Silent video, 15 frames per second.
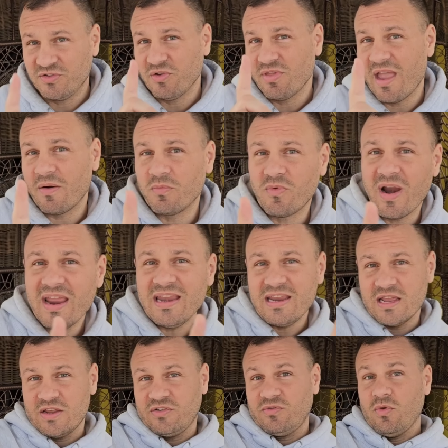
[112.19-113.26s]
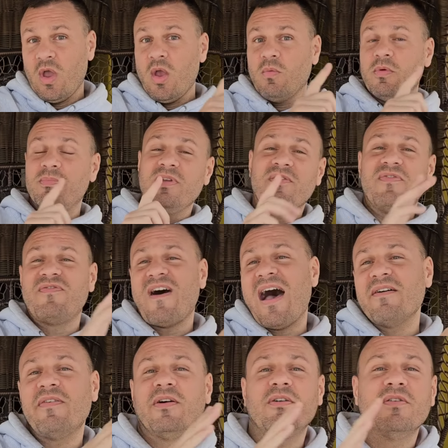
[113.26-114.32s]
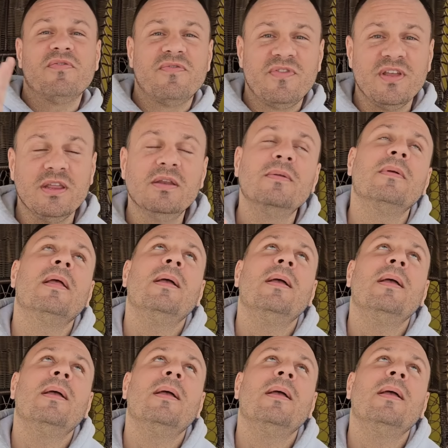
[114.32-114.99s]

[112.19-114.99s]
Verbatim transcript: So that radius would be 500 feet